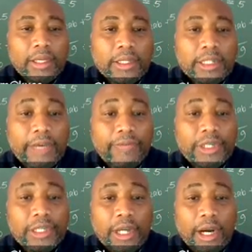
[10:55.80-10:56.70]

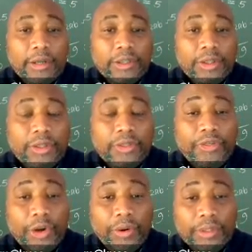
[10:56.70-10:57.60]
17 yards,
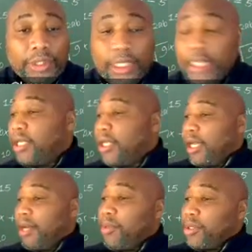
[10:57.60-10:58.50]
13,
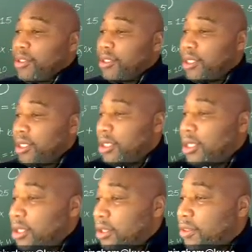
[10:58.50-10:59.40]
and I'm going to
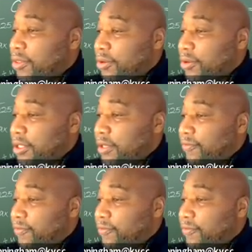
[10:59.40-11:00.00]
13